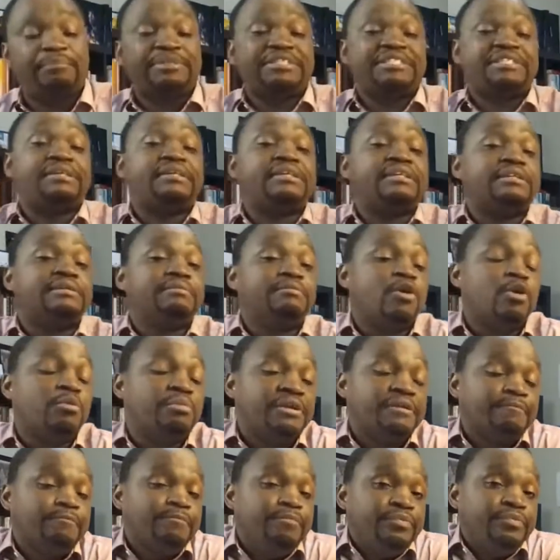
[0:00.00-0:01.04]
particular
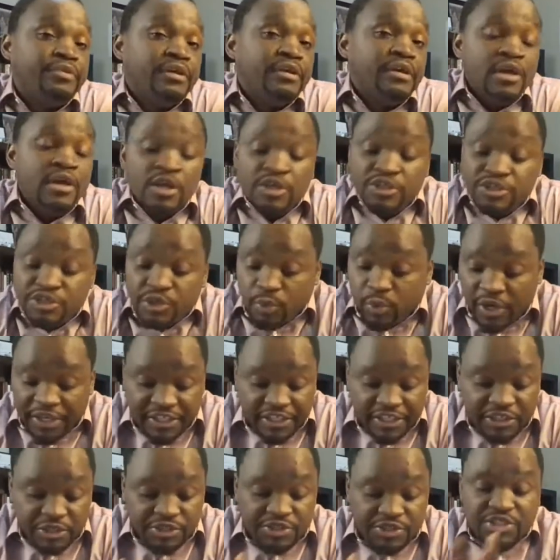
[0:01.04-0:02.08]
moment so what are
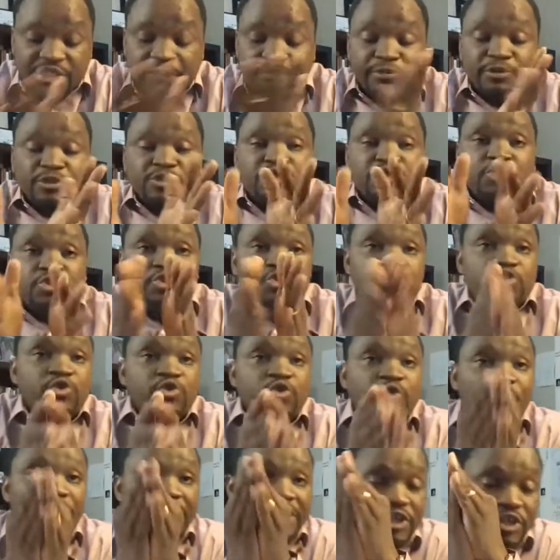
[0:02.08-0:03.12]
you supposed to do
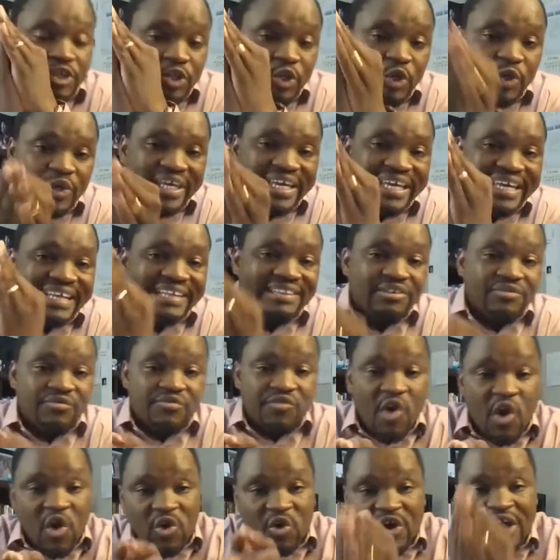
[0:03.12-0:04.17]
when you're looking at the
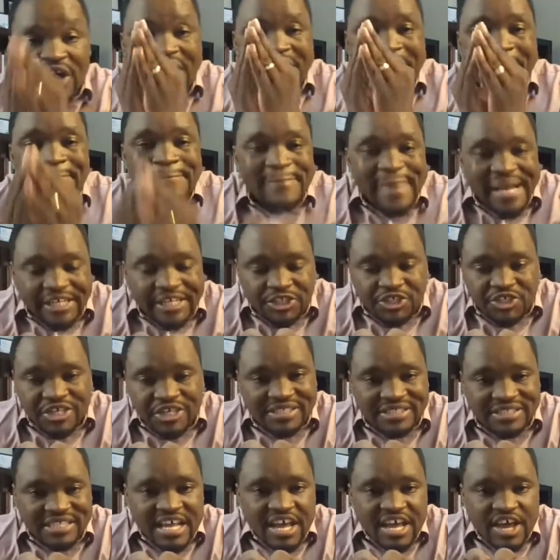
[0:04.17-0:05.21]
wrong
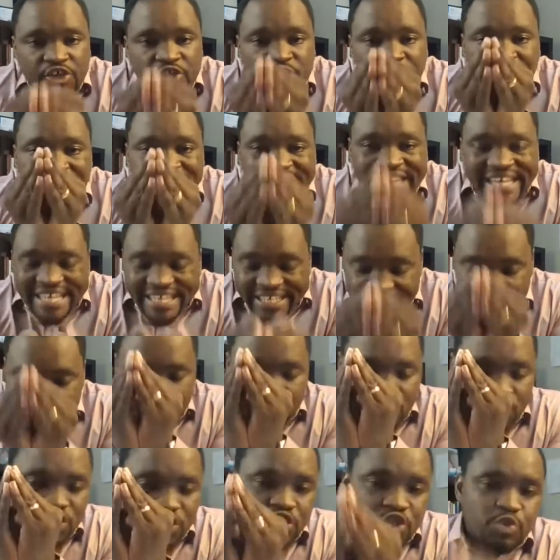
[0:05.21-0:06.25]
matrix you need
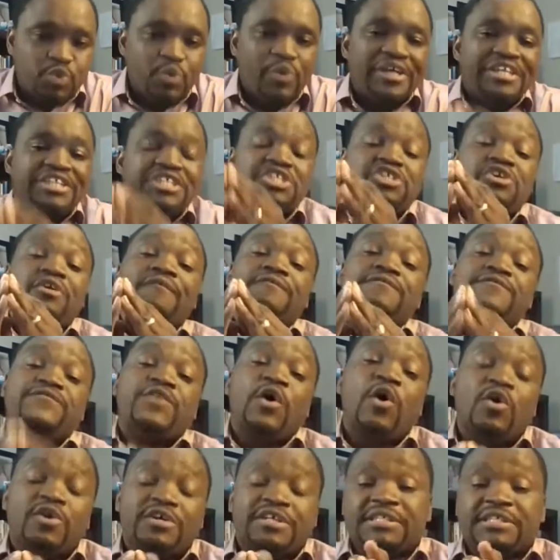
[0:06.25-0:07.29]
to switch your
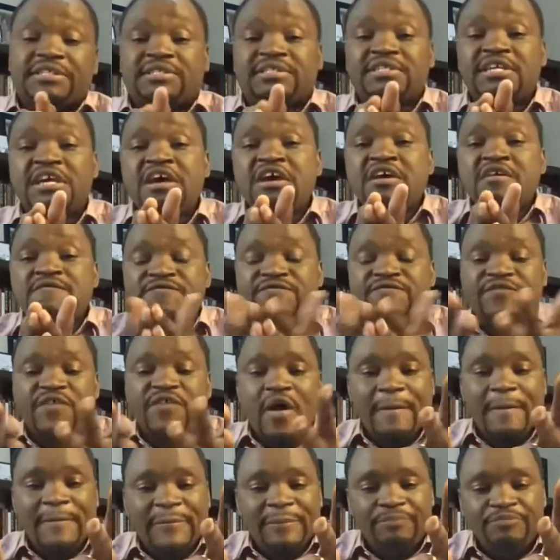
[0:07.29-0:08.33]
focus
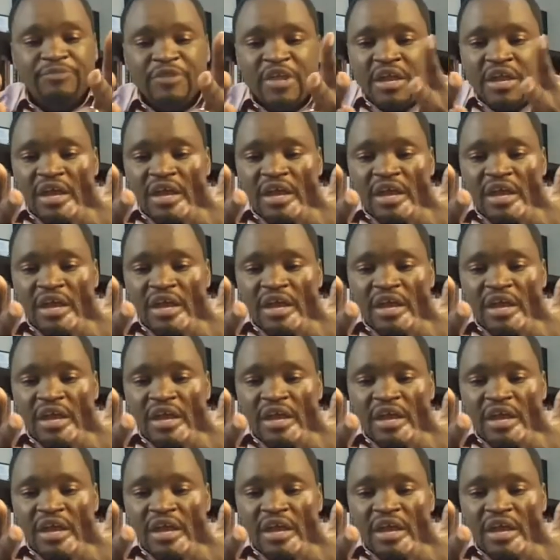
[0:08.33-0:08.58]
from